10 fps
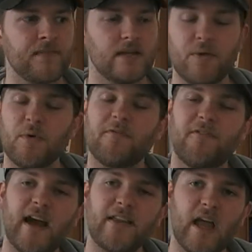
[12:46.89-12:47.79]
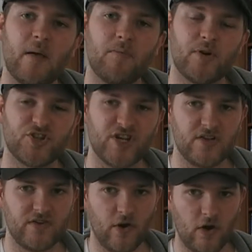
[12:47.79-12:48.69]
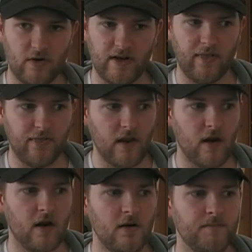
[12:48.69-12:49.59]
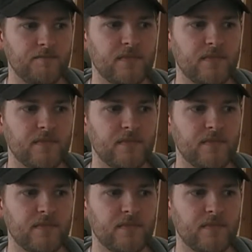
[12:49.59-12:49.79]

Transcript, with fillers: they would find the Emperor's Children already there.